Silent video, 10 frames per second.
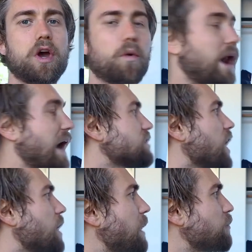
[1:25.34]
When I
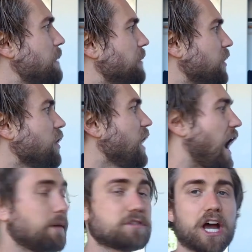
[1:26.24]
talk about red pill,
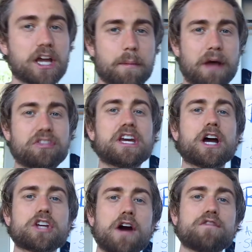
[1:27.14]
I'm talking about the
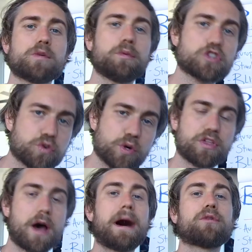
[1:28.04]
uncomfortable
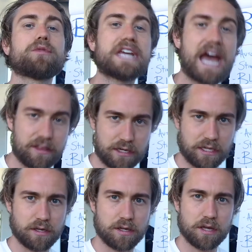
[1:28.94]
truth about
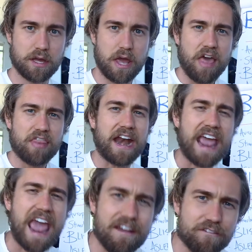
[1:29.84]
reality.
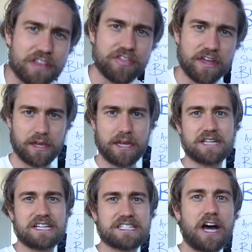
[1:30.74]
That everything
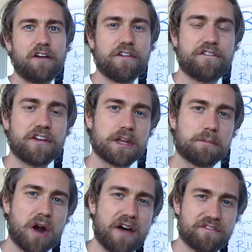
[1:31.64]
is a self-fulfilling
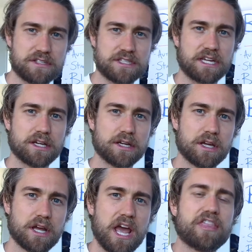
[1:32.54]
prophecy.
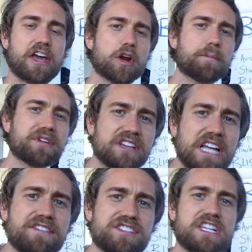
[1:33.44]
That your
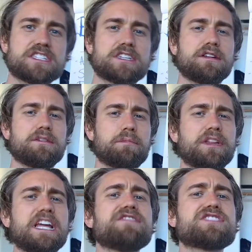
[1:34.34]
belief
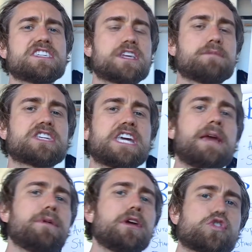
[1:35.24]
systems
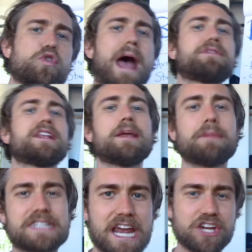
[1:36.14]
keep you trapped in
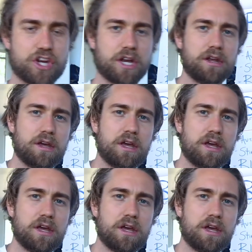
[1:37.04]
limitation.